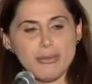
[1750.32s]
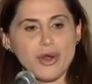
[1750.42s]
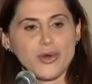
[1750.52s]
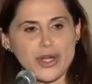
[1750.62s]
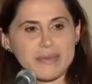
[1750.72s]

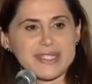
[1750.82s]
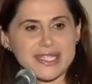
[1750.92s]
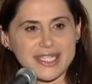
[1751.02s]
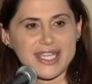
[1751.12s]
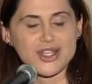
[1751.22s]
programs
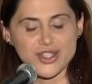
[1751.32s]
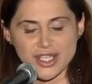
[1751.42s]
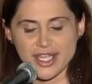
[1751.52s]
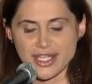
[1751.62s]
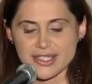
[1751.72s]
in the
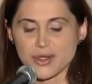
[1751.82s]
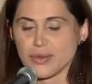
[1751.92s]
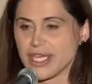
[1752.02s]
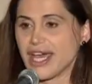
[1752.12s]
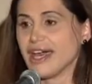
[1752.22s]
nation, and so
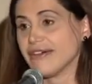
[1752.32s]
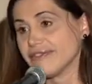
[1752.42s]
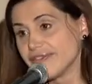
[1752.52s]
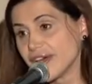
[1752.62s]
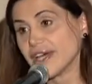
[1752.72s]
we
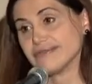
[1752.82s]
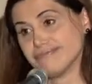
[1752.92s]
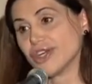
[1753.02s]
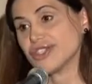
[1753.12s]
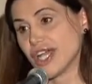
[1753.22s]
have uh,
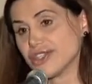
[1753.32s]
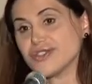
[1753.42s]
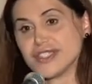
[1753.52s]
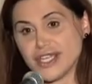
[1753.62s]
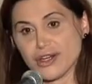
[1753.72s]
our
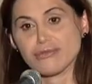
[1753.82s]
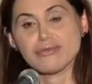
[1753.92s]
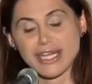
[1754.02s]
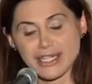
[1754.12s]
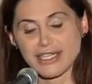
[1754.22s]
doctors there
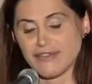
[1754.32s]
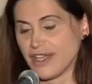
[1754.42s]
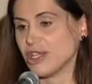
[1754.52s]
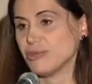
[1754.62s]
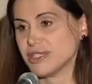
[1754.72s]
readily
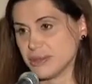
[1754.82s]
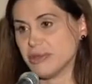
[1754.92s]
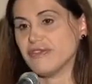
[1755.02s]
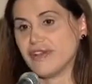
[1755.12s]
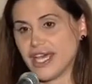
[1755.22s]
available to
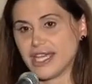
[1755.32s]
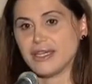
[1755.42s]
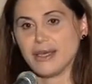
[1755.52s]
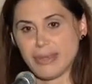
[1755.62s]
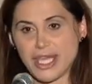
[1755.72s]

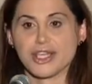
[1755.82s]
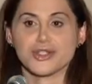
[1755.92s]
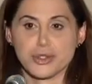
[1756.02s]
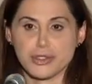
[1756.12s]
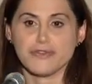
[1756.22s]
provide pain
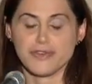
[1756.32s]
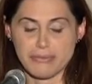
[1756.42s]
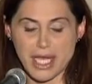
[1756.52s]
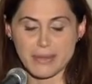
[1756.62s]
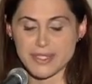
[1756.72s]
control for
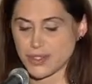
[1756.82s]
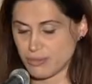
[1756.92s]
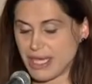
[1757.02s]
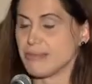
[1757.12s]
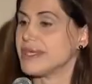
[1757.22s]
moms
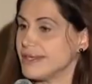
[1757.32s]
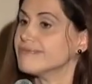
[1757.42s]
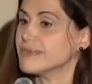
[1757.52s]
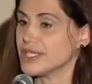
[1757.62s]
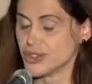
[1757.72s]
who may be
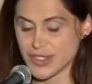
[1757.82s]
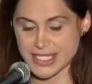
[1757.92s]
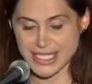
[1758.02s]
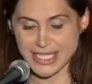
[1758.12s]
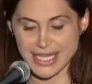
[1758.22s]

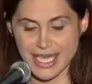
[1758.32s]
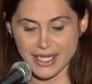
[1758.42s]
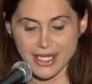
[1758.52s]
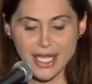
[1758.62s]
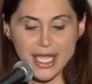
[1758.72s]
interested in that.